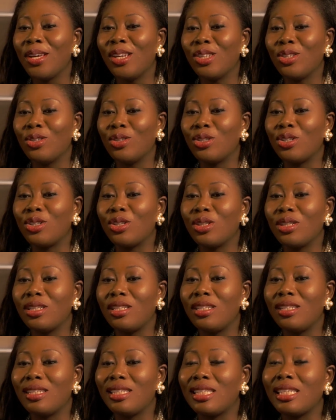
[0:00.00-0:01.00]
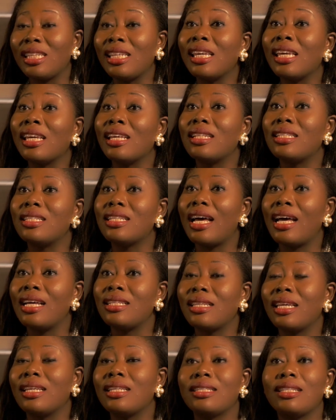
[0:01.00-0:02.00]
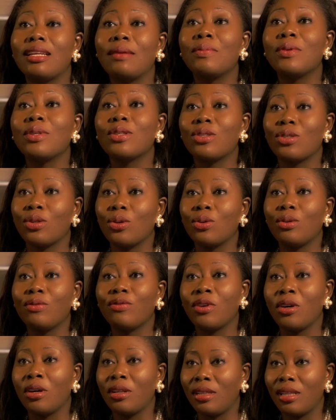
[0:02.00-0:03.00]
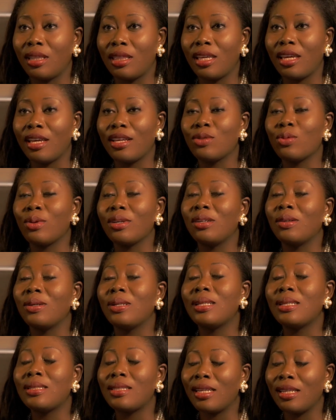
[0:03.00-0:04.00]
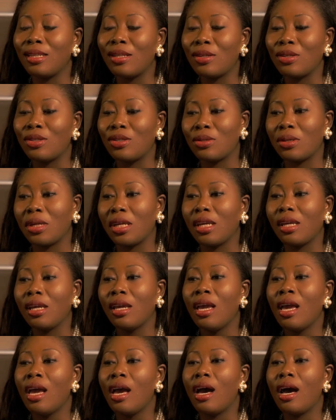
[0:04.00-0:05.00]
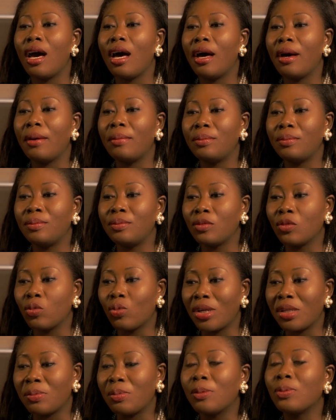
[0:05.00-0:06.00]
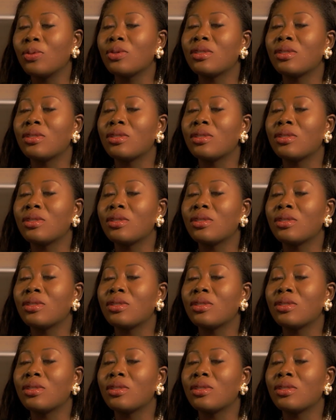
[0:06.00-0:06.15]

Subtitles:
you should see it as a stepping stone for other things. When you're in this industry, when people